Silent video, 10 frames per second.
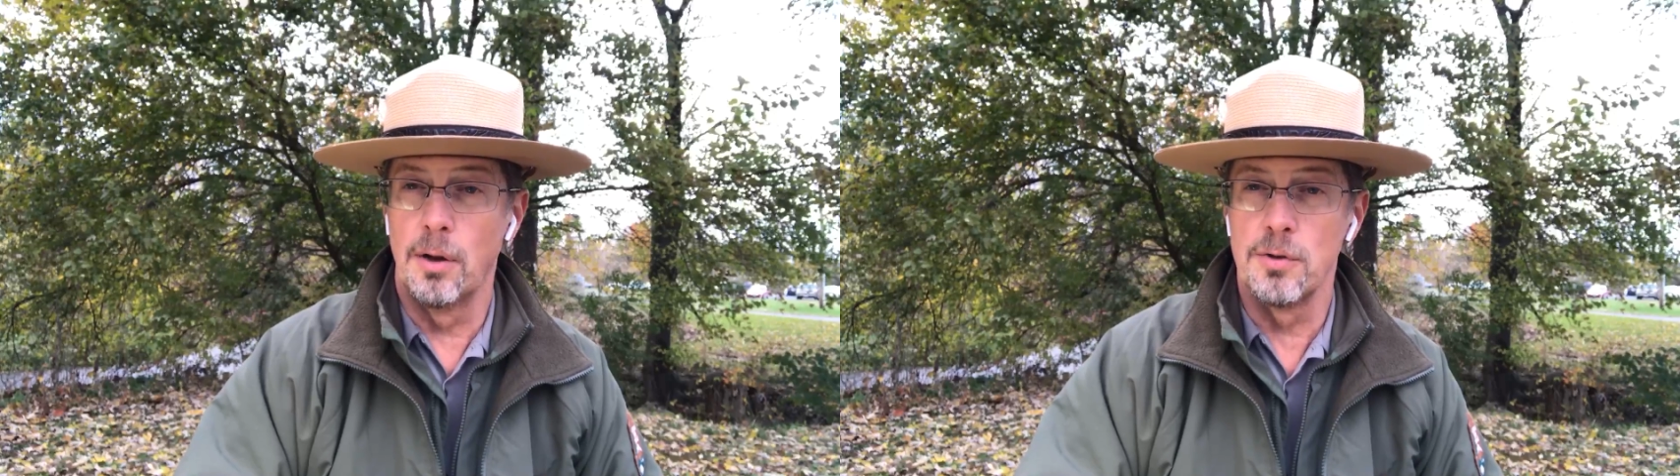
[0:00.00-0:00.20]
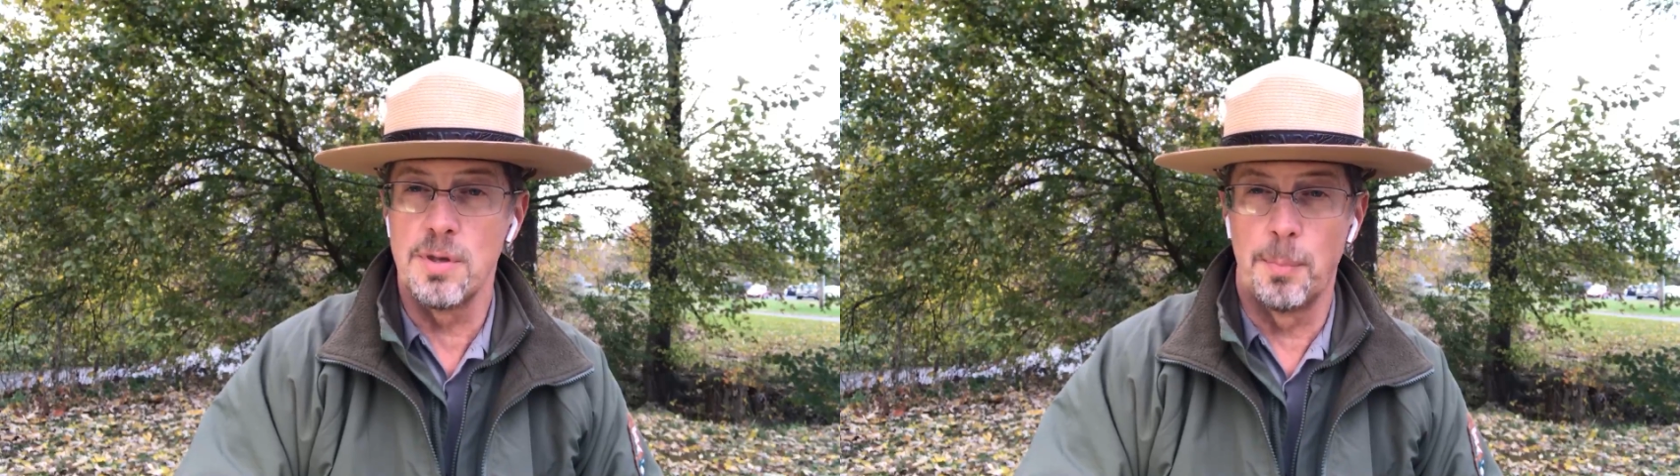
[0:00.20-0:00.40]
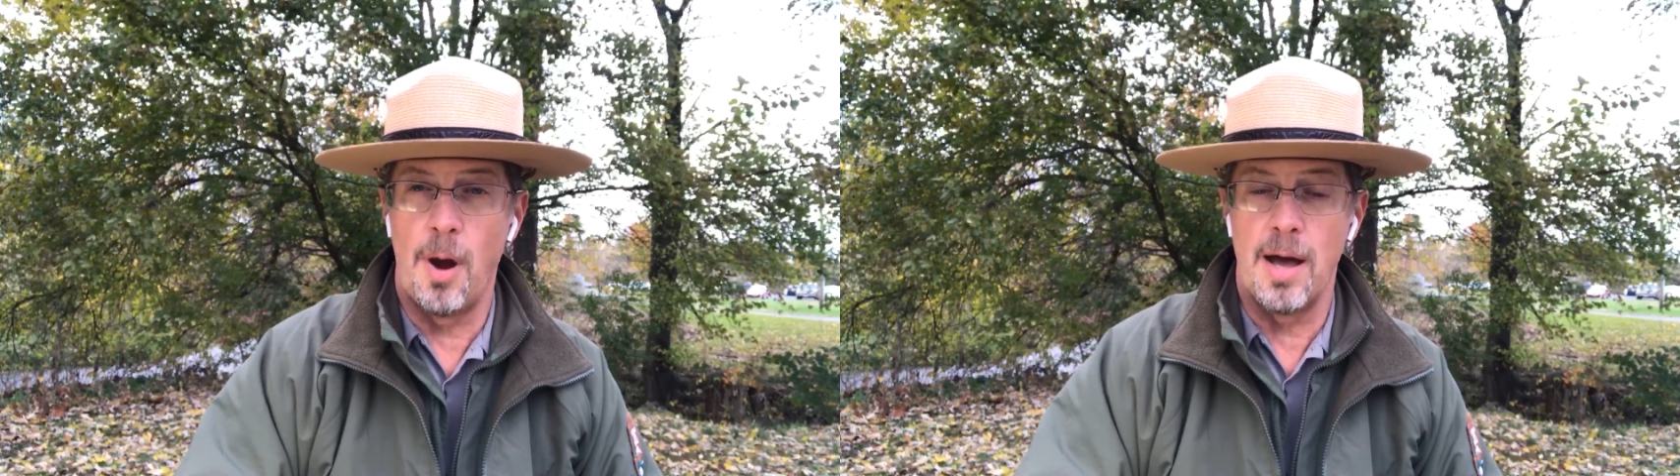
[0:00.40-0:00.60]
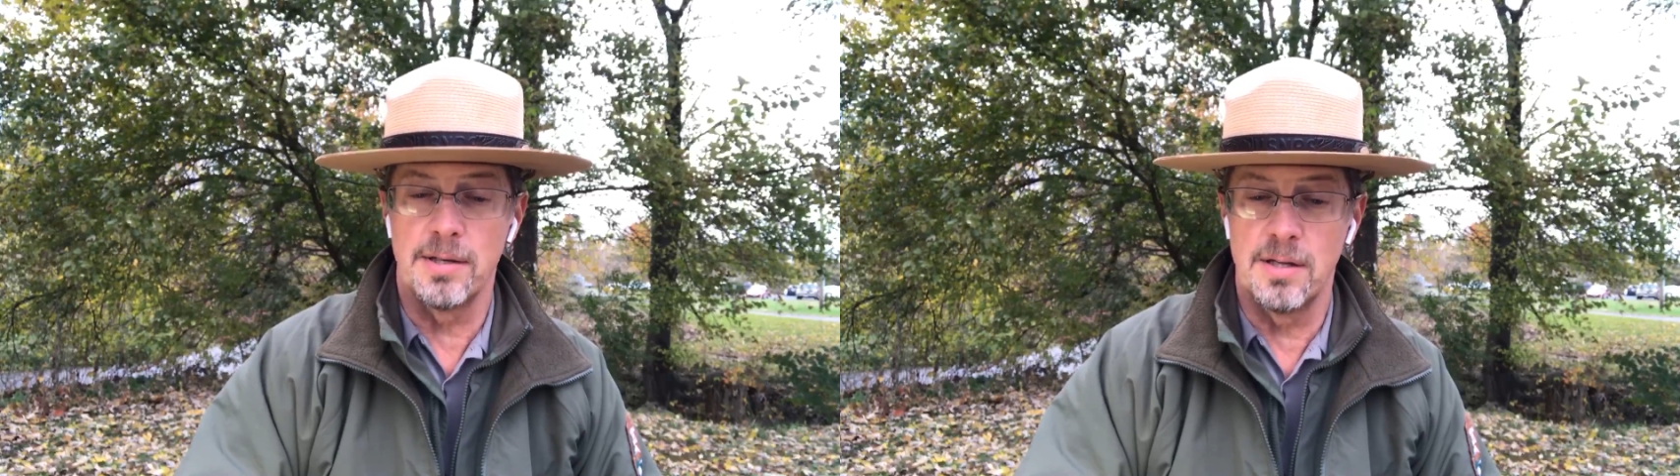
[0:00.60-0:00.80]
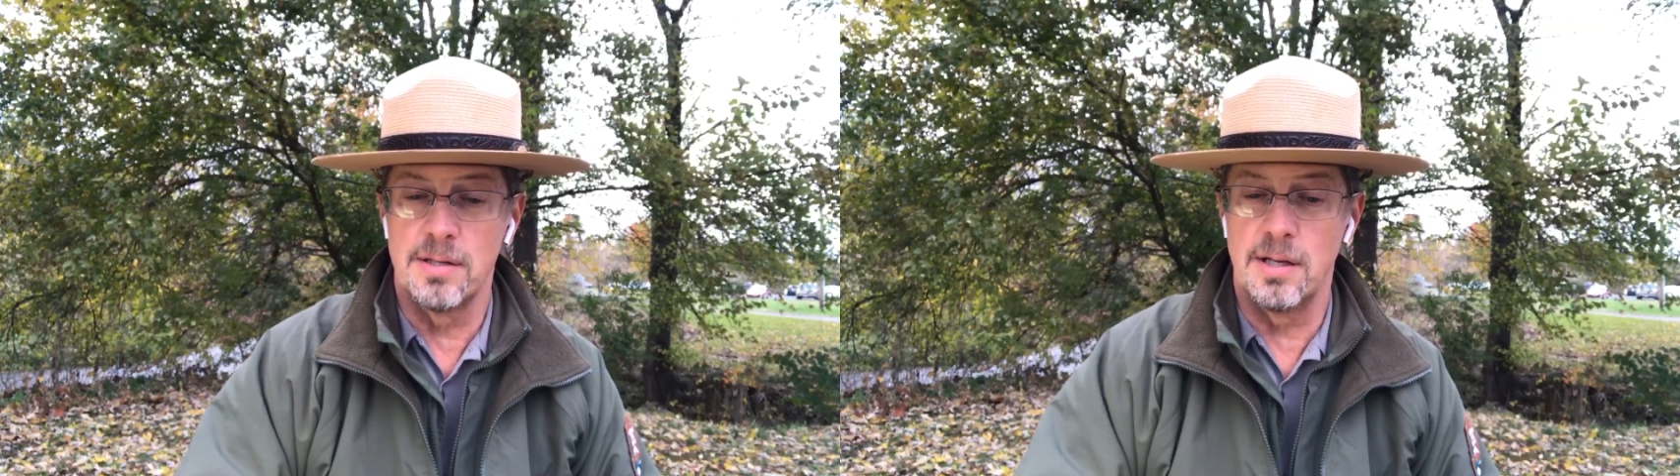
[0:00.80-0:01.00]
little
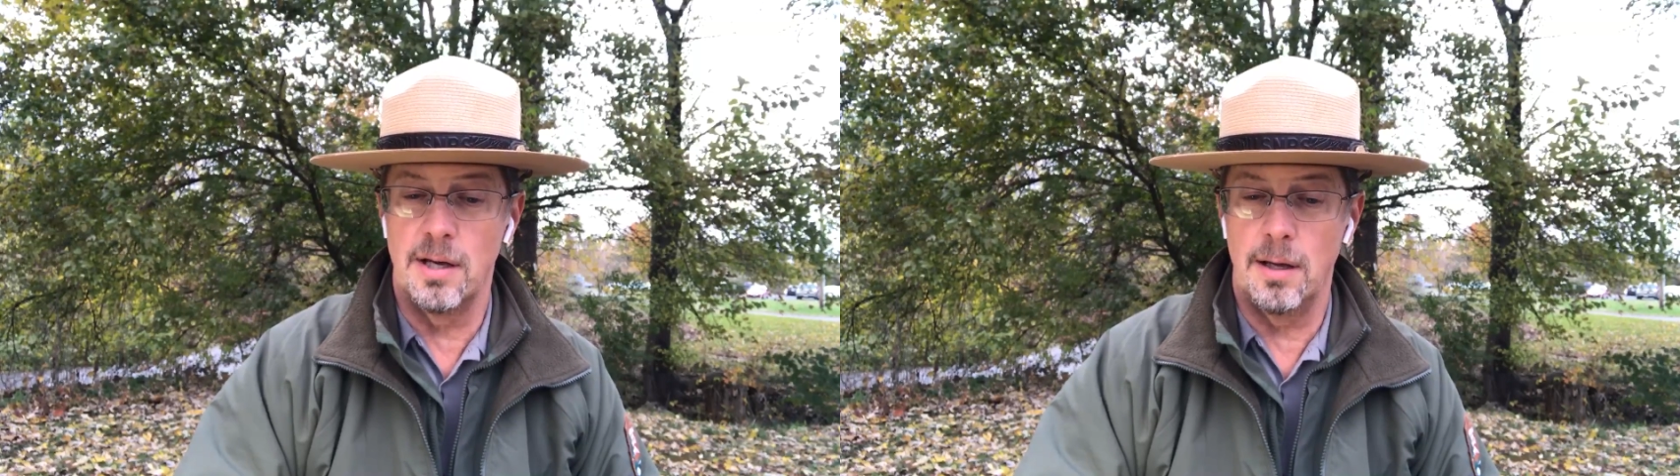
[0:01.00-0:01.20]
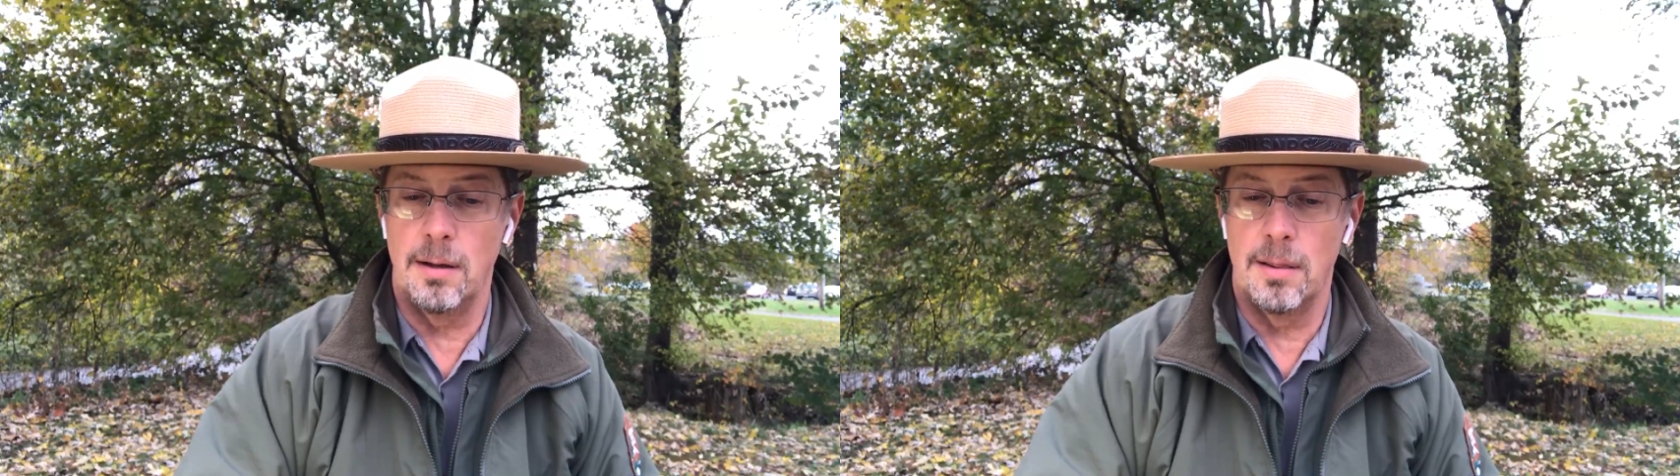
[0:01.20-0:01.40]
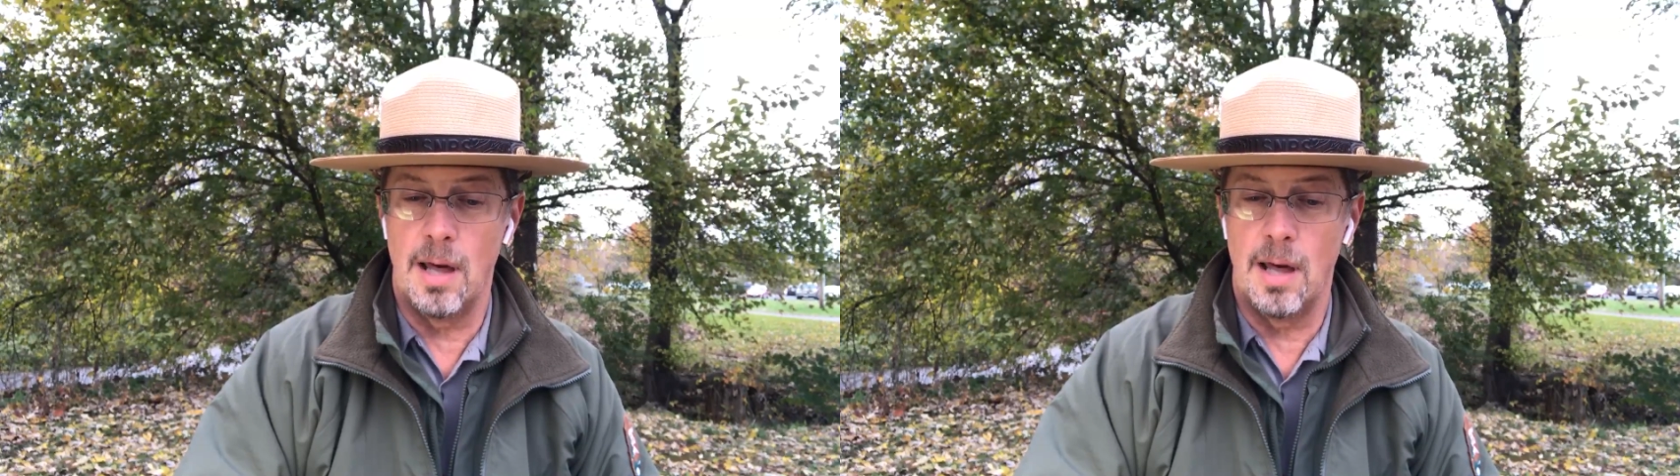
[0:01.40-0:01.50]
surprised to see